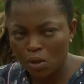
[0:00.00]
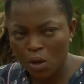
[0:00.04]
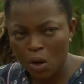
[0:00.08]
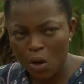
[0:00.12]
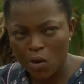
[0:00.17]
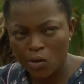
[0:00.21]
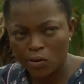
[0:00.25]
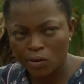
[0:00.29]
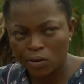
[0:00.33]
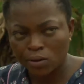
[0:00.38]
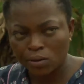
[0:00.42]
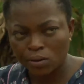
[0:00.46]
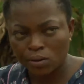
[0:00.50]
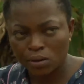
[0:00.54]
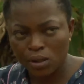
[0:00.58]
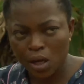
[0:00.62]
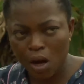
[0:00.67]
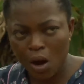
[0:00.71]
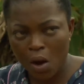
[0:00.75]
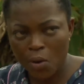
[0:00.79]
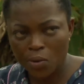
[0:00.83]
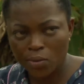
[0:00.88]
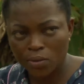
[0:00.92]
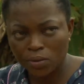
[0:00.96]
your eye.
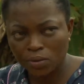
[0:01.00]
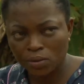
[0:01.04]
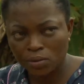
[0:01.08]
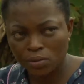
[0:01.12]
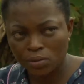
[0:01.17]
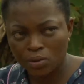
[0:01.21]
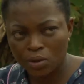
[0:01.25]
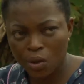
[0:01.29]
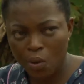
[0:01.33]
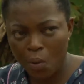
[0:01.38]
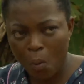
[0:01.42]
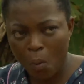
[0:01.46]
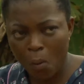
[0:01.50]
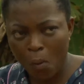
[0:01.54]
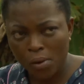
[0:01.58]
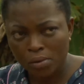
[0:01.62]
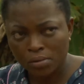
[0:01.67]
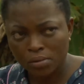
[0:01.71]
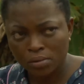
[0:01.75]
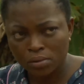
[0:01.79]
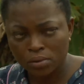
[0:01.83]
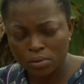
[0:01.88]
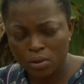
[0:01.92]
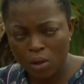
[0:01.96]
Ha!
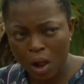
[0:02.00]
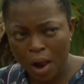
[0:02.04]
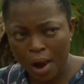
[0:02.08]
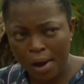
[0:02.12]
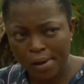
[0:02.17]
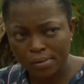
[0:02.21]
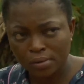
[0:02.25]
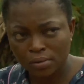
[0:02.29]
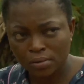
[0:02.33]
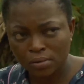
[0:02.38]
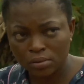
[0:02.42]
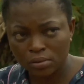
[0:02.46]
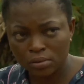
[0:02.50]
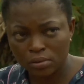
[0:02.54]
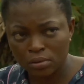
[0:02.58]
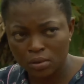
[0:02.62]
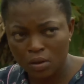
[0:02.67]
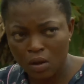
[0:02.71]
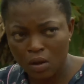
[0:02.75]
Try and act like